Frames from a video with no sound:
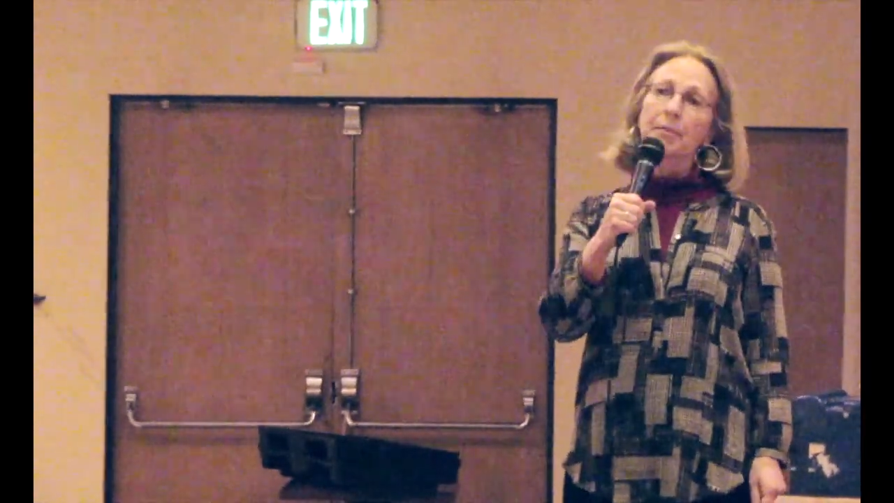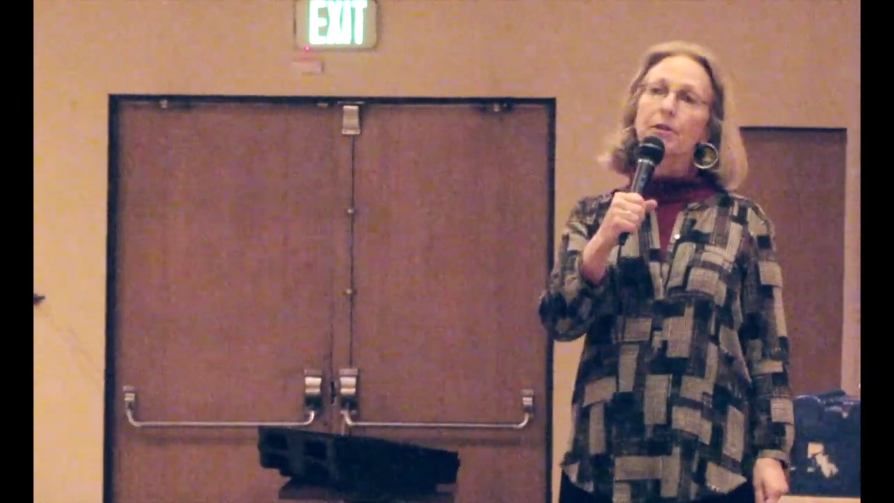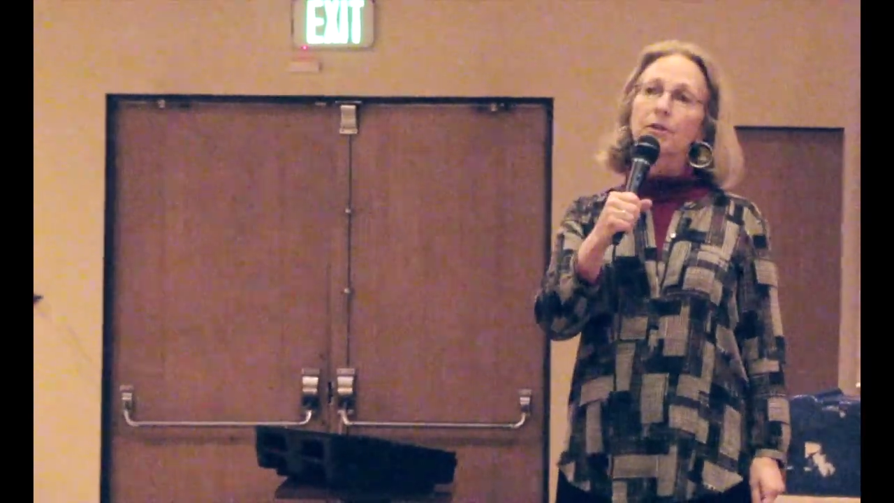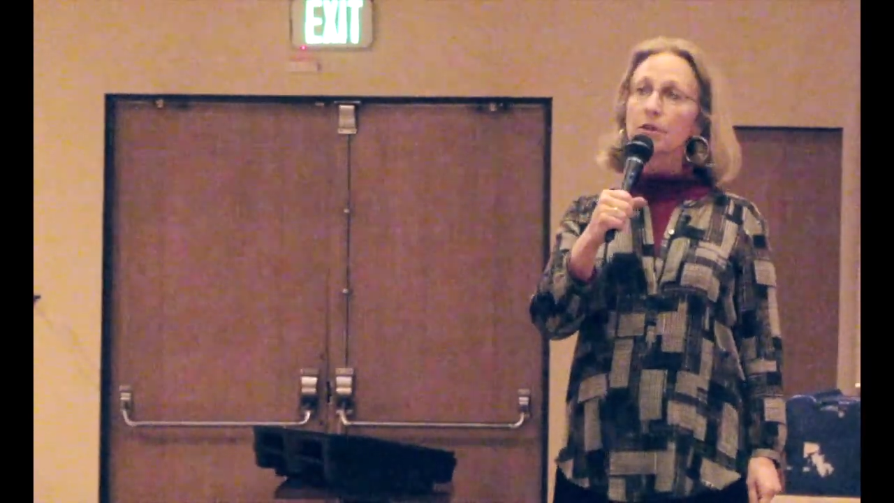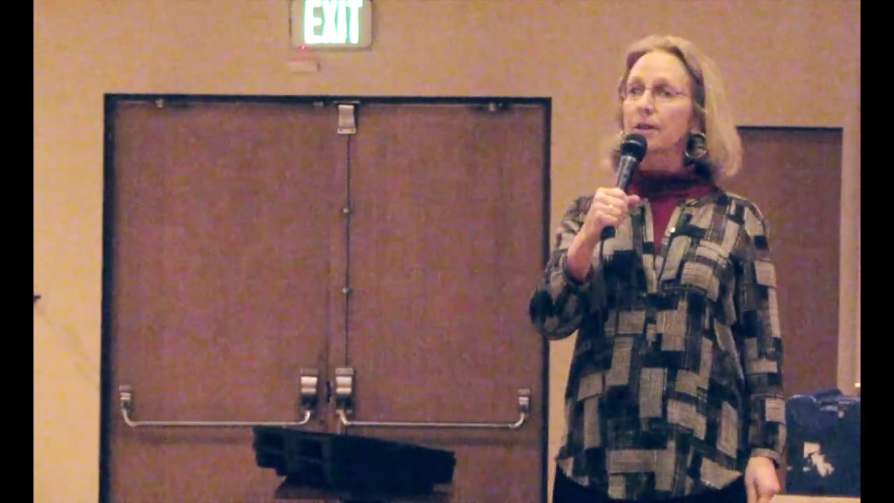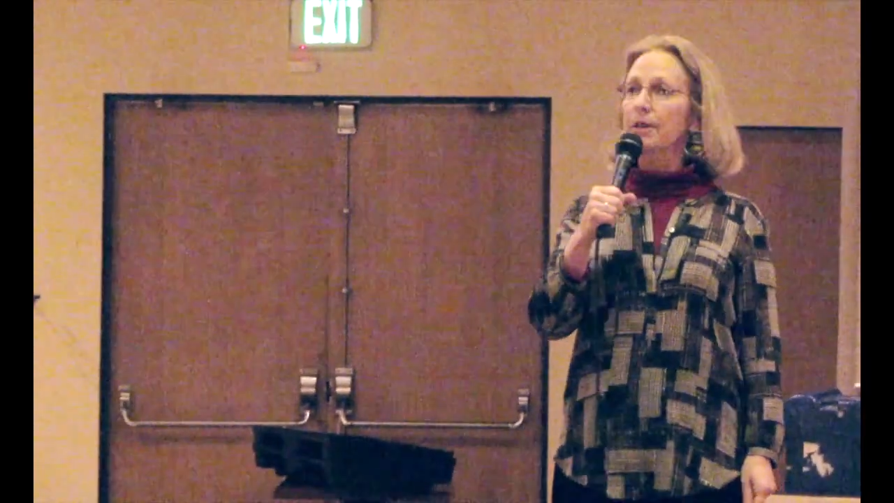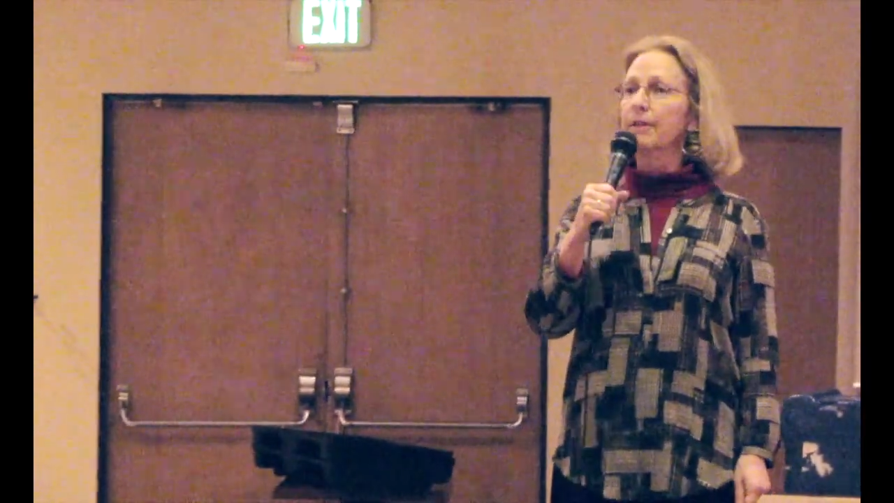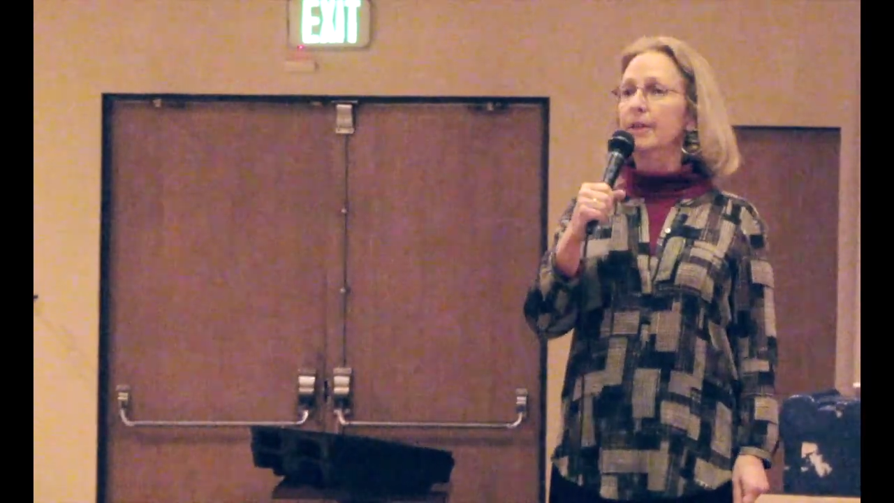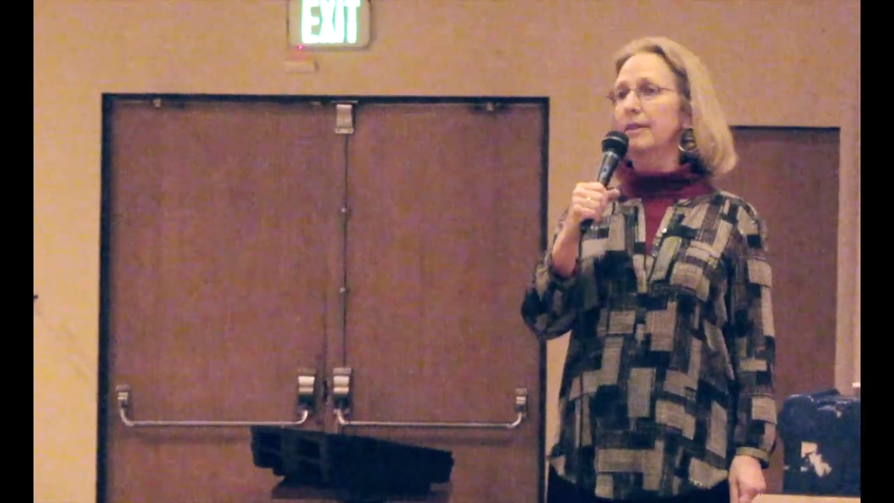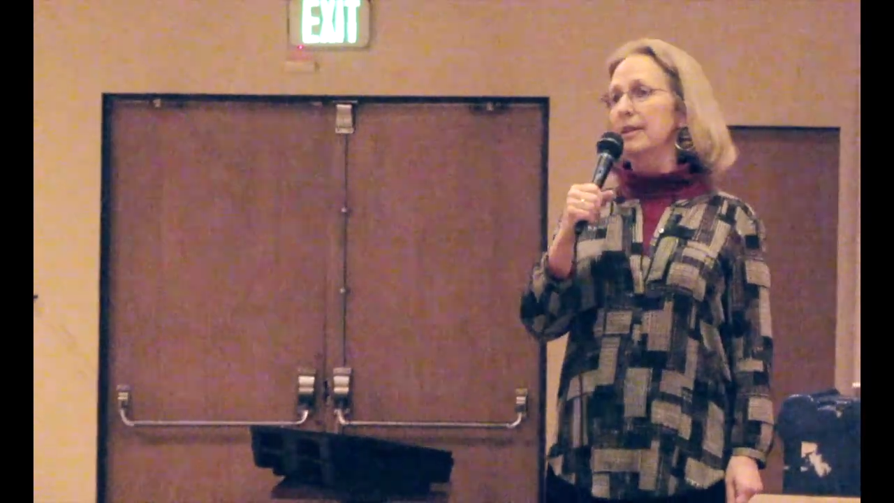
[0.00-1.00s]
better
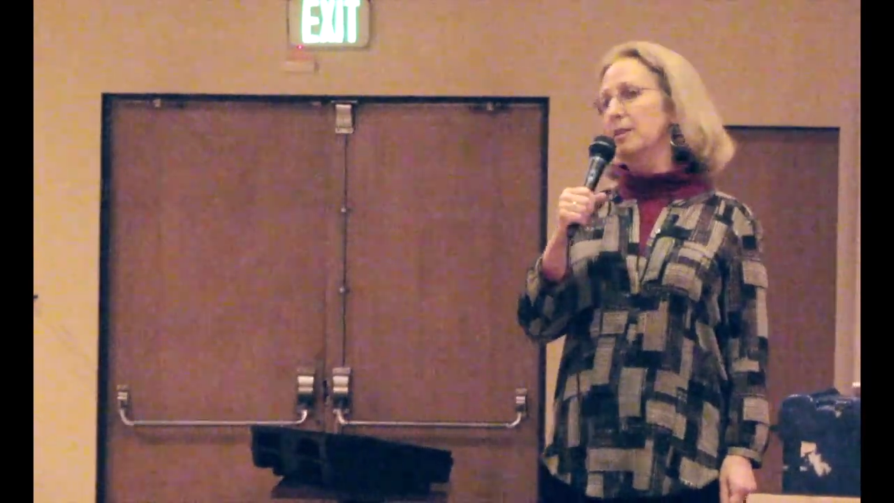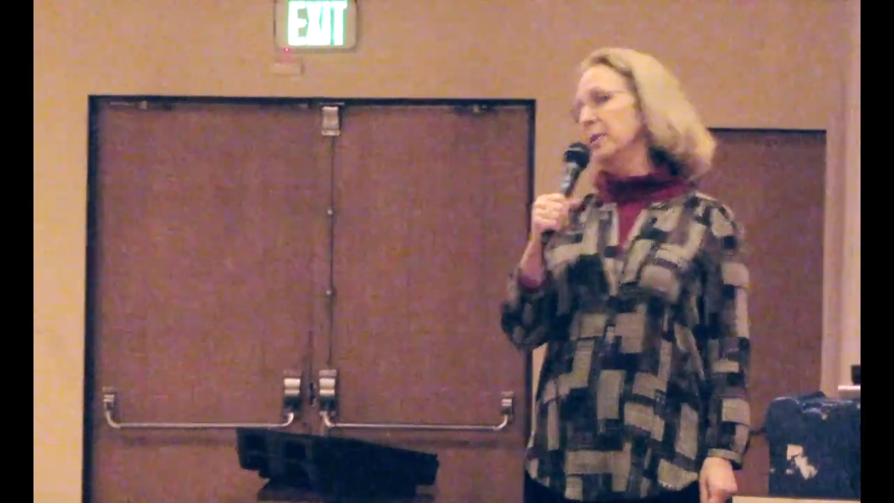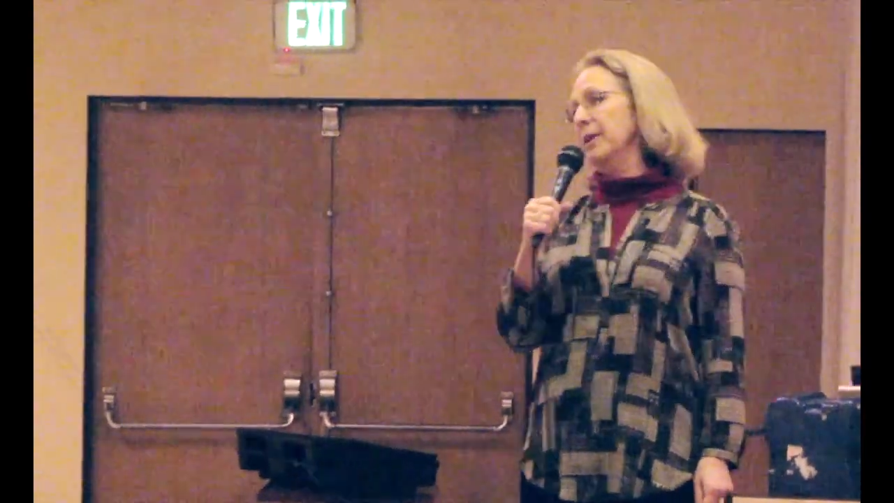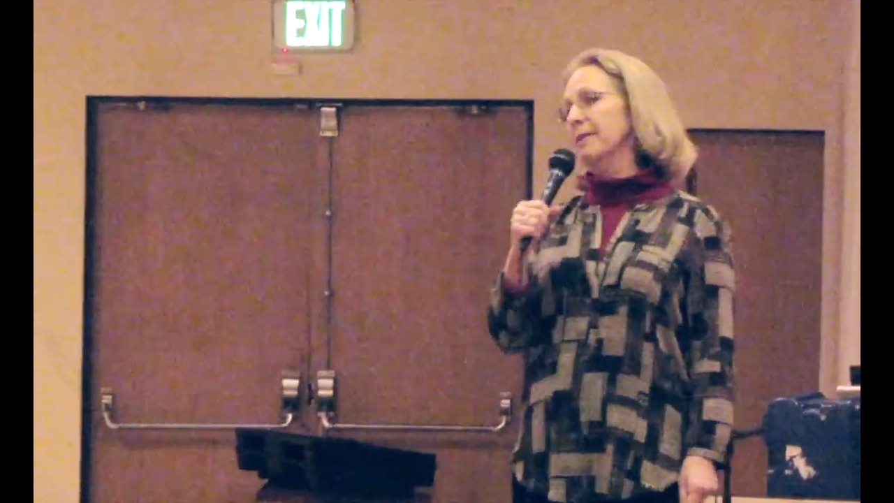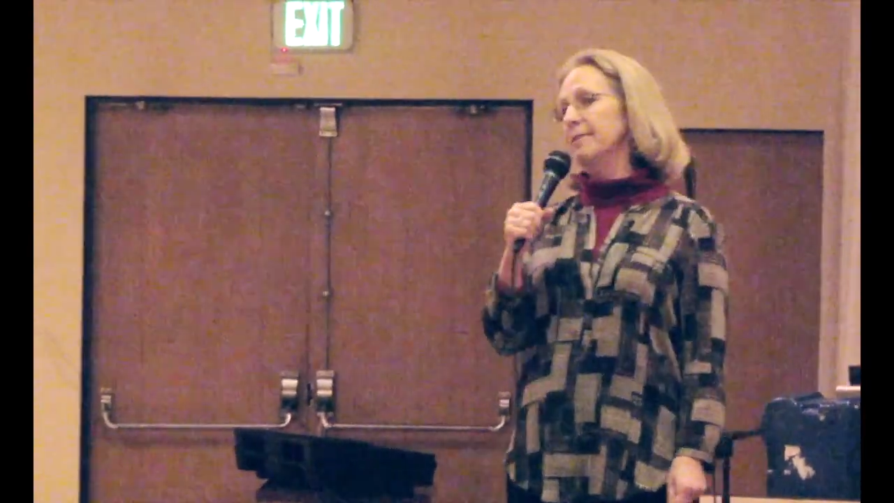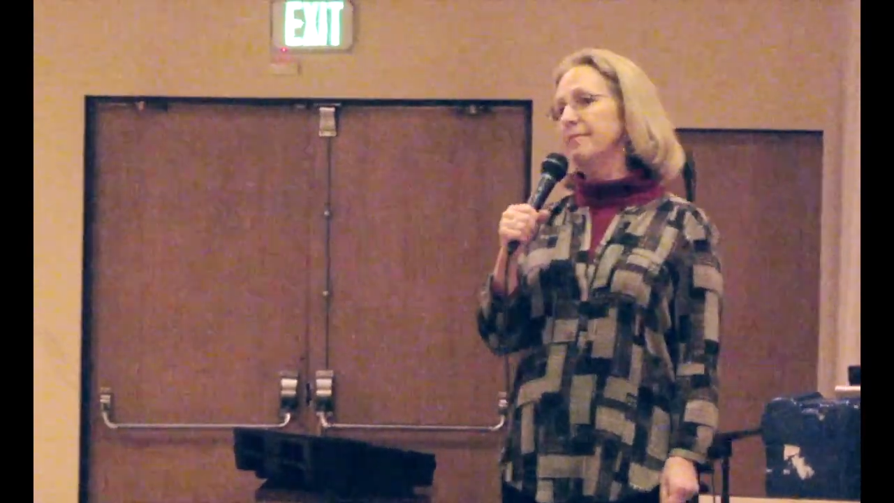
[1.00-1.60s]
looking than they appear.